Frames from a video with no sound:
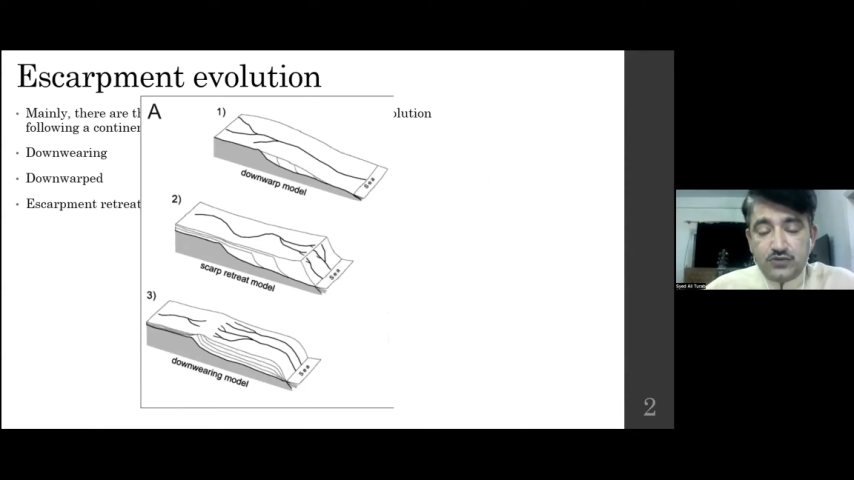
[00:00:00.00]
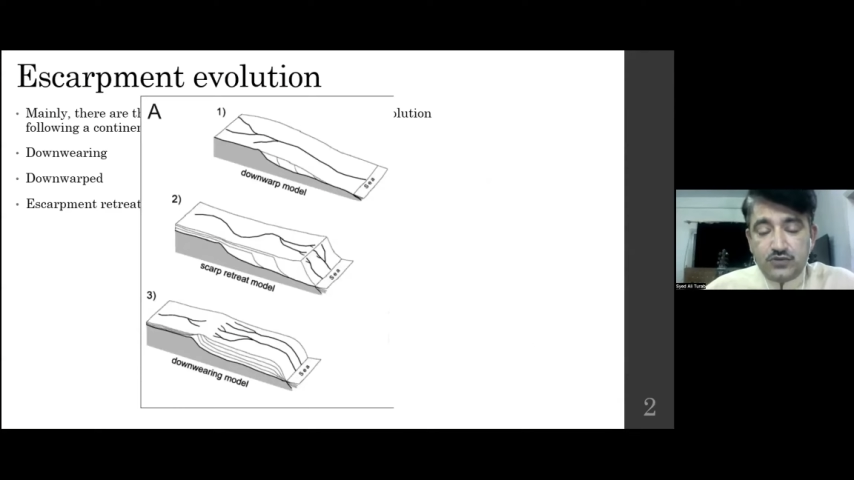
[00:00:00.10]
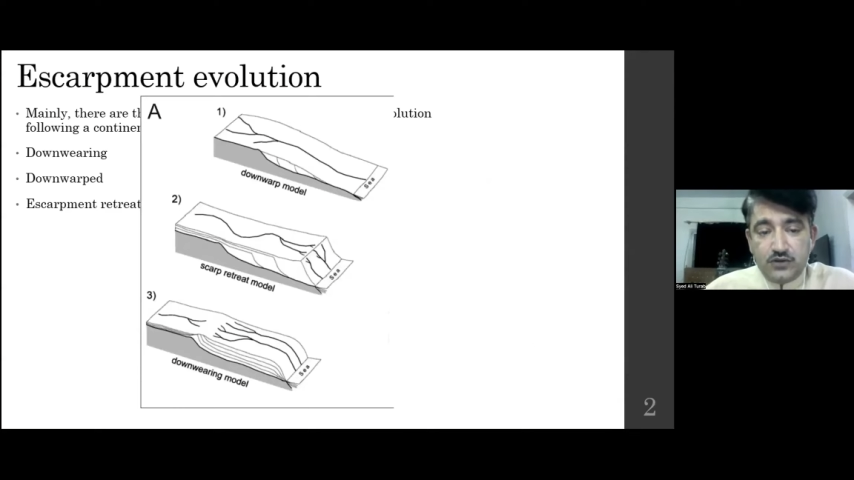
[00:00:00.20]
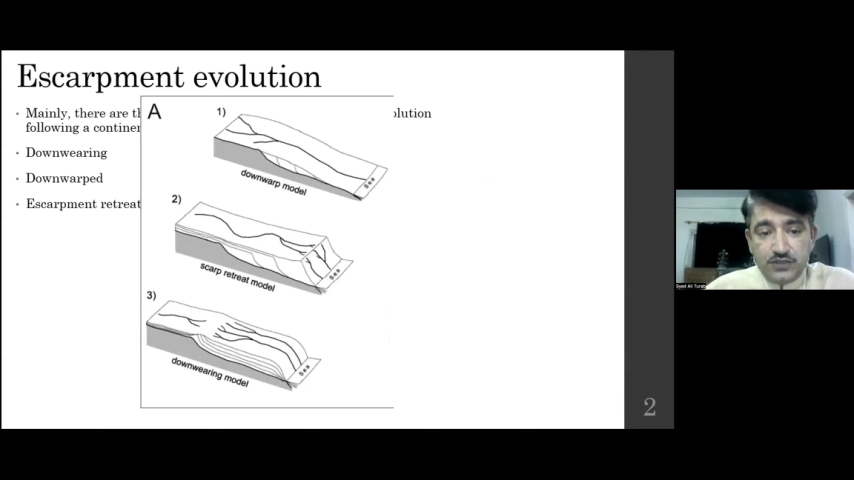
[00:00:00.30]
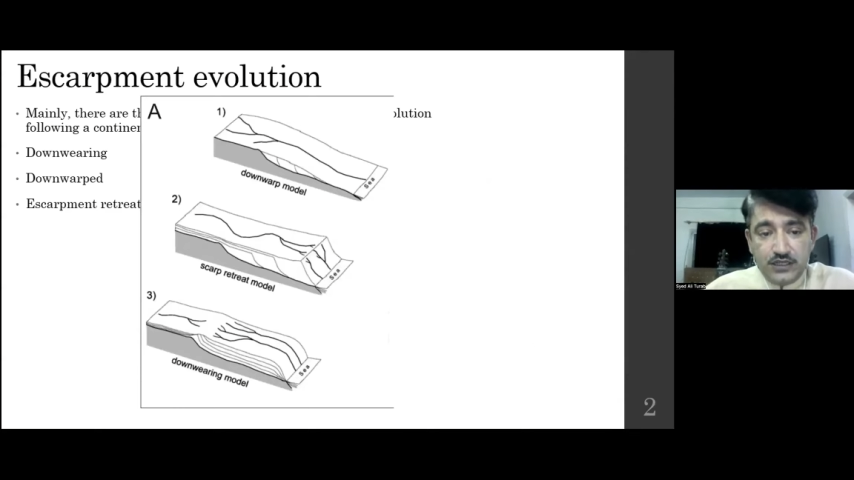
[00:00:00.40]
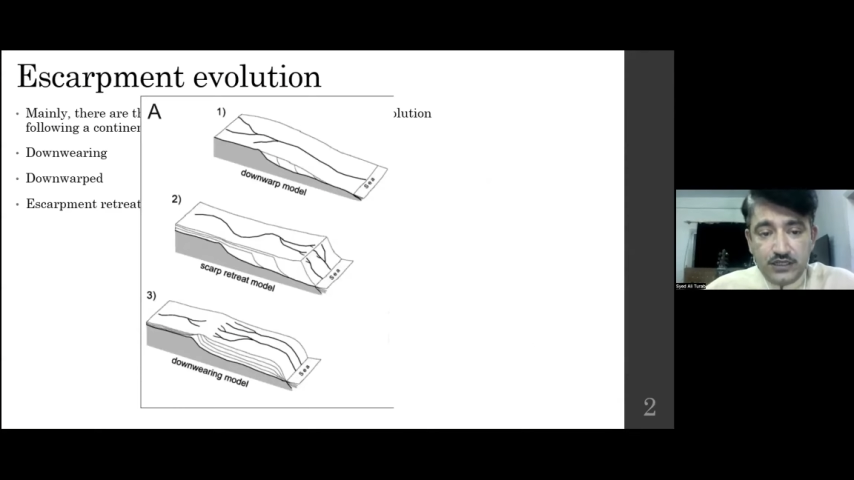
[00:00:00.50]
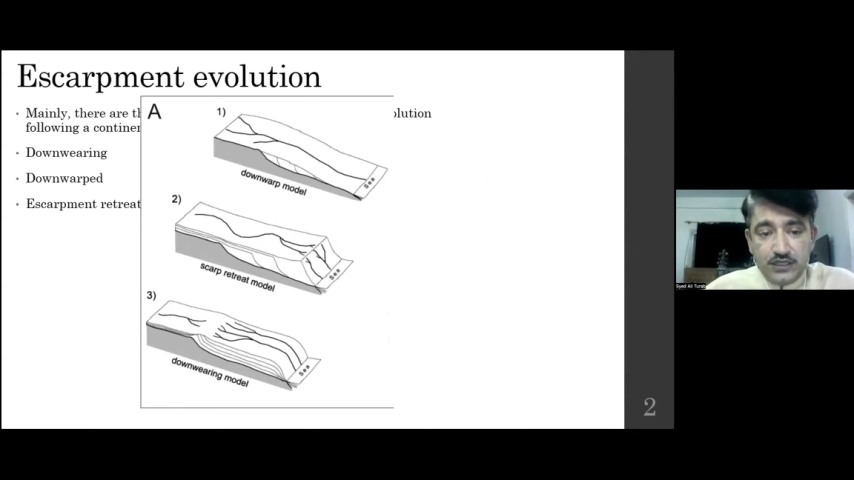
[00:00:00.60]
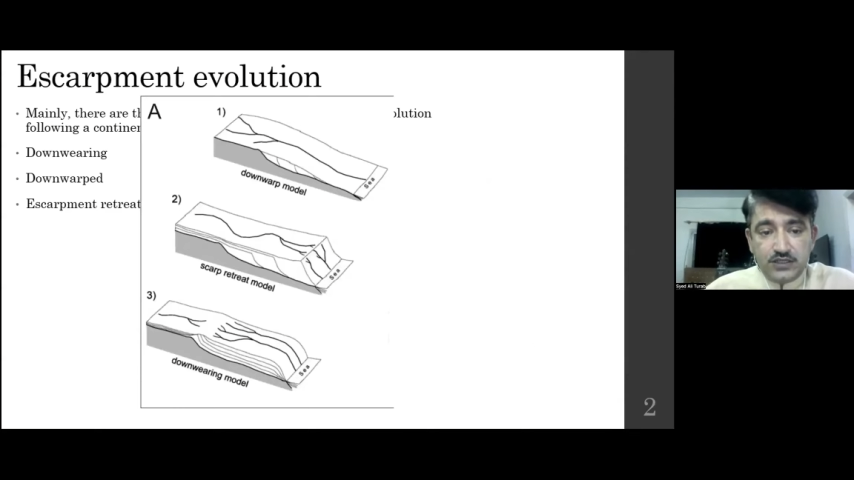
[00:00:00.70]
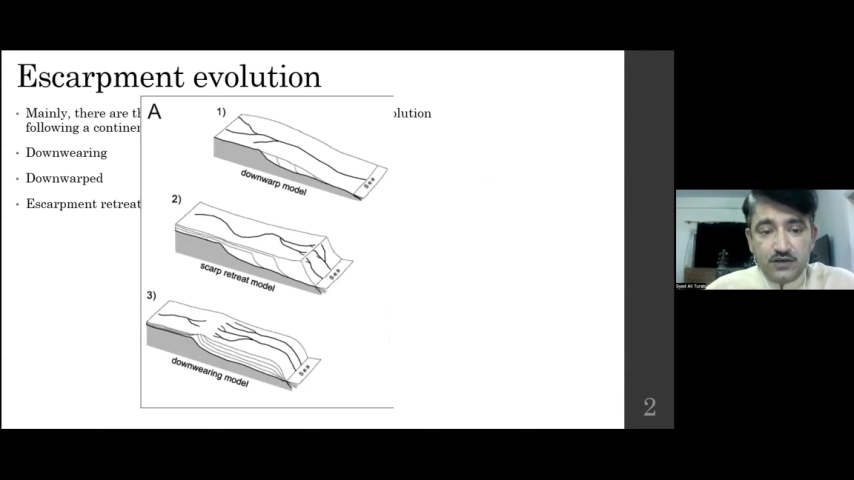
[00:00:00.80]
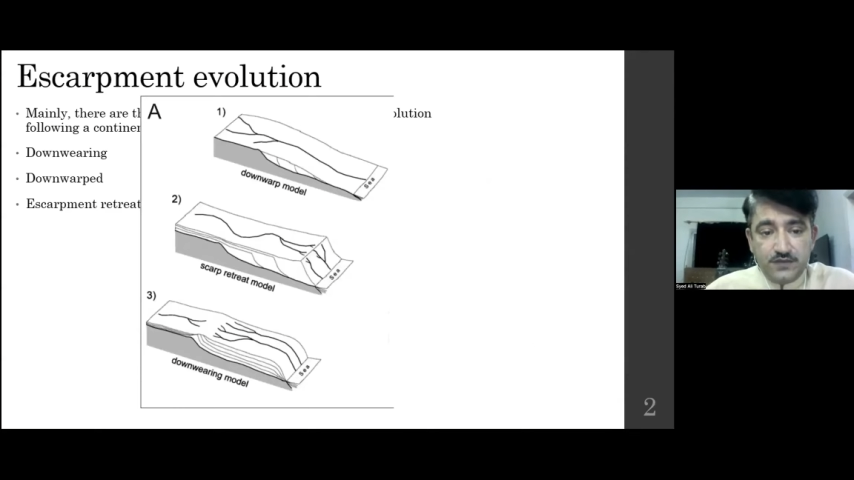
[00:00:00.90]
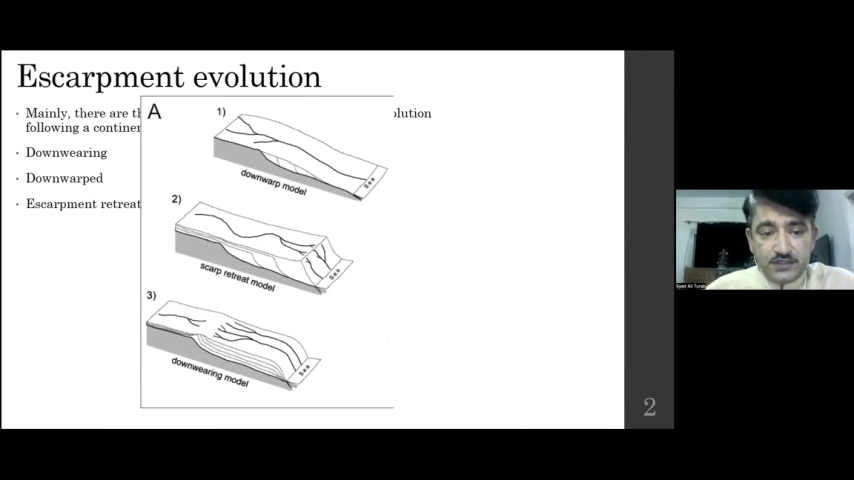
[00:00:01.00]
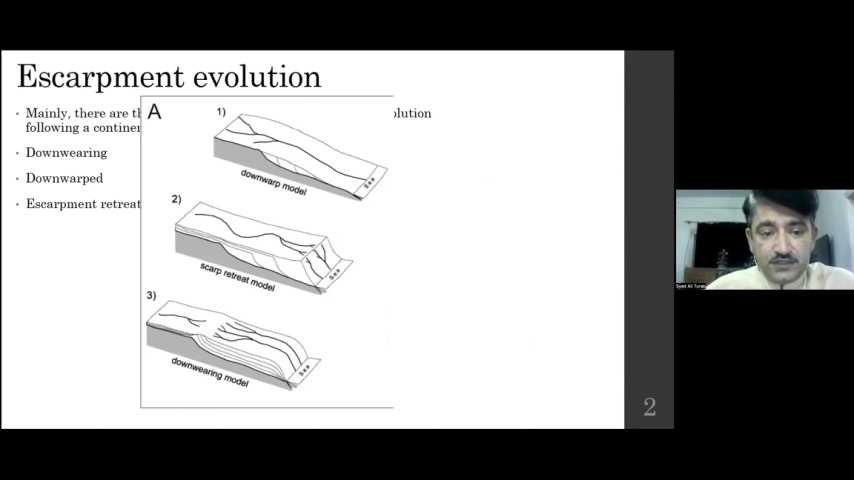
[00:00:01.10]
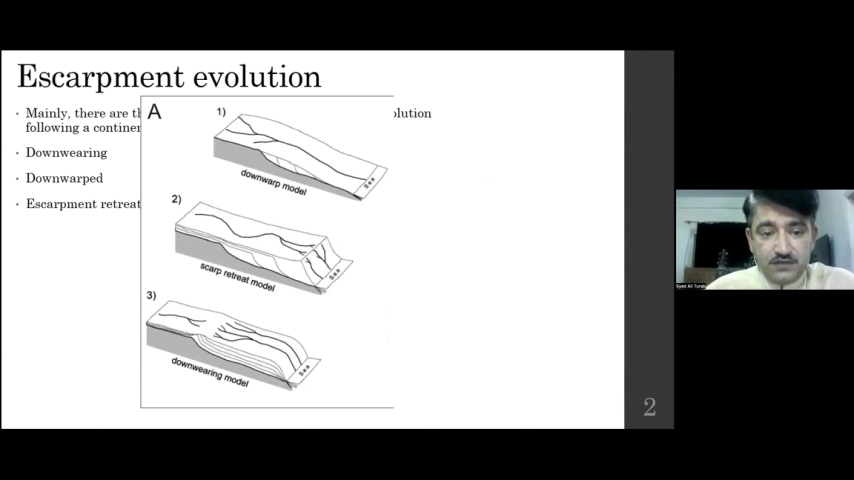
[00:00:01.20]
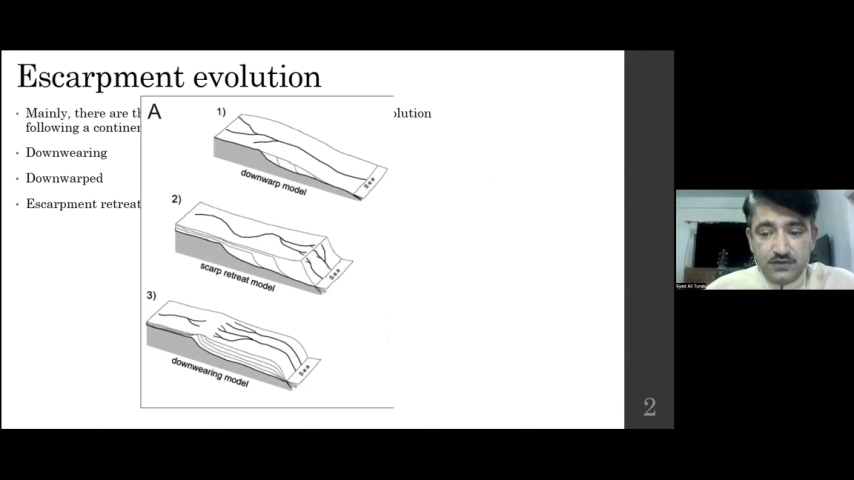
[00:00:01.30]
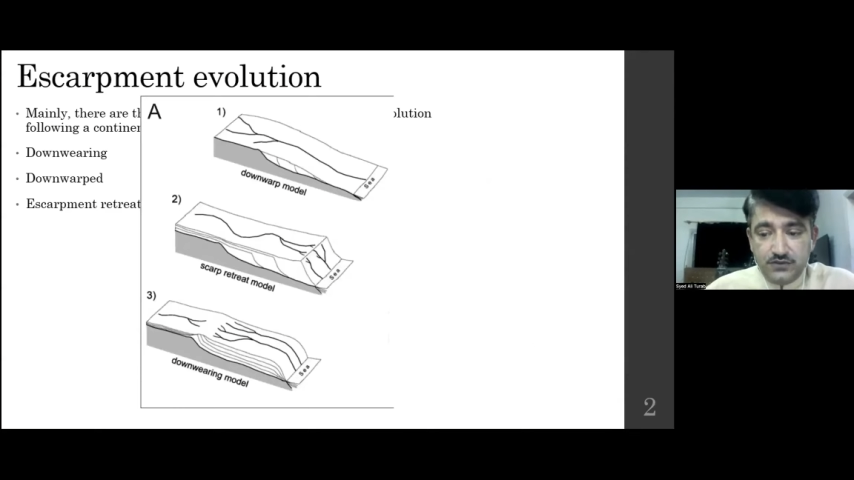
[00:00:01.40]
throughout the history of its
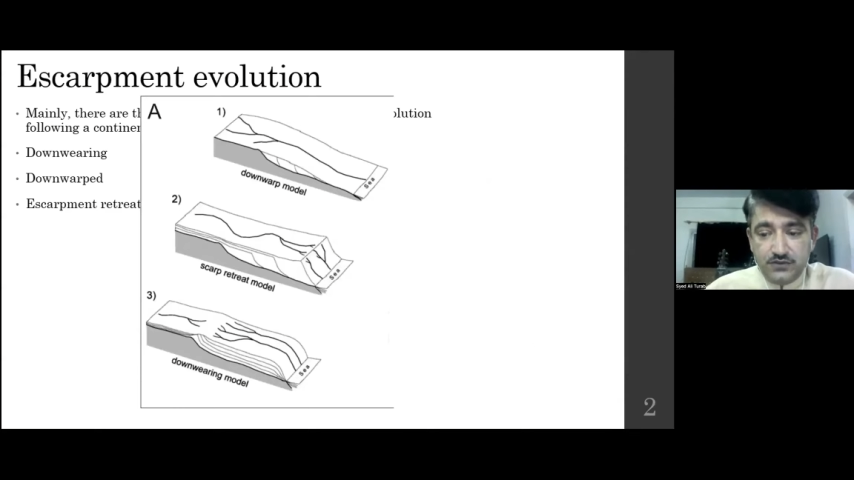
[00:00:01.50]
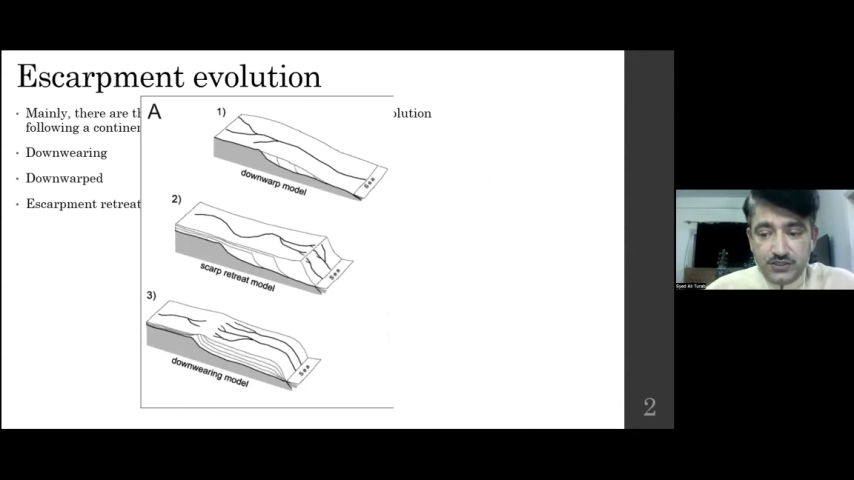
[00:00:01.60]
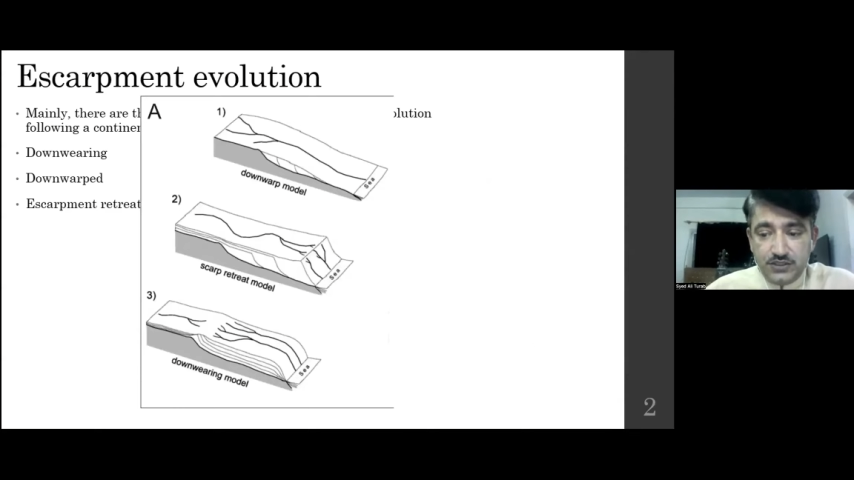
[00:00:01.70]
evolution.